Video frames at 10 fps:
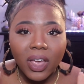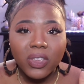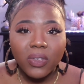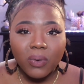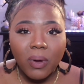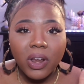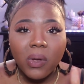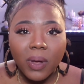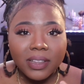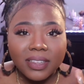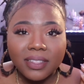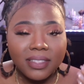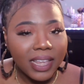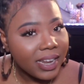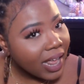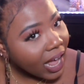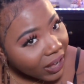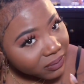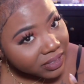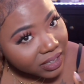You are going to thin
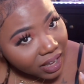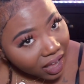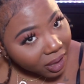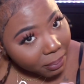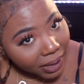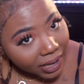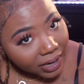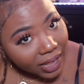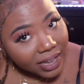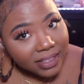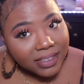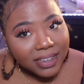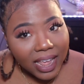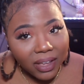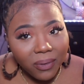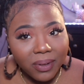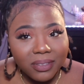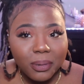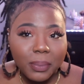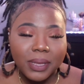out the loc bed and it's not going
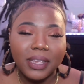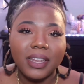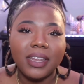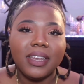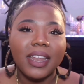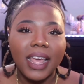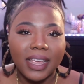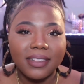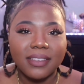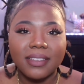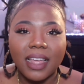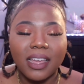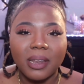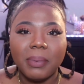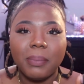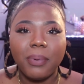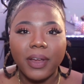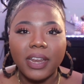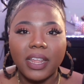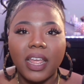to be nice. It's not going to be
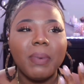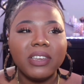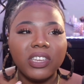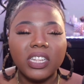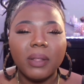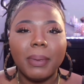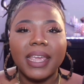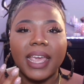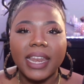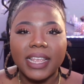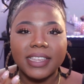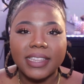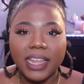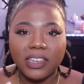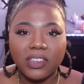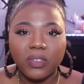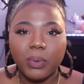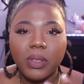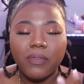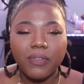pretty, especially in the beginning stages
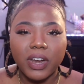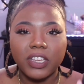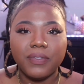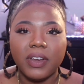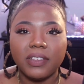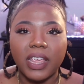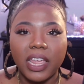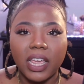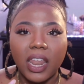when you first get your